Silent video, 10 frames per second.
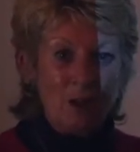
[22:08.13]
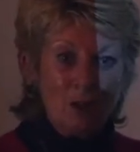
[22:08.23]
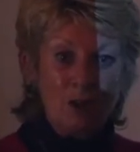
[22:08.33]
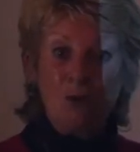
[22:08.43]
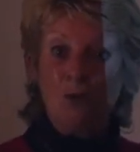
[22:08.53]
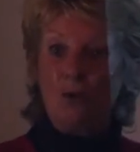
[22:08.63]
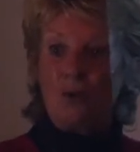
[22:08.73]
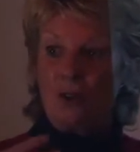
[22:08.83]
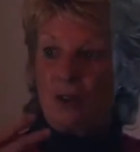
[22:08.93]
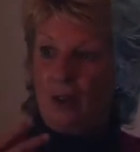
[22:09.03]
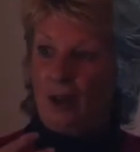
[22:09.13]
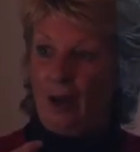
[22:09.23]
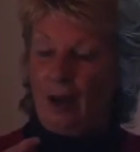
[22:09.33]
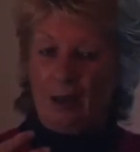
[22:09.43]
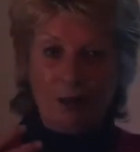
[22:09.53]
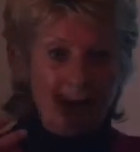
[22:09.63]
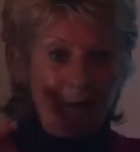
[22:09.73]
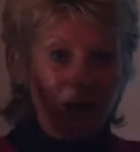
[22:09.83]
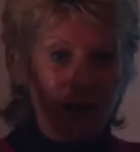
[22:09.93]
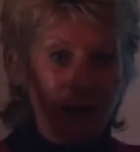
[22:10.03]
So, of course, I
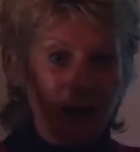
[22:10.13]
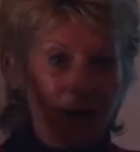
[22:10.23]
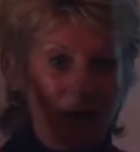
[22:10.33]
then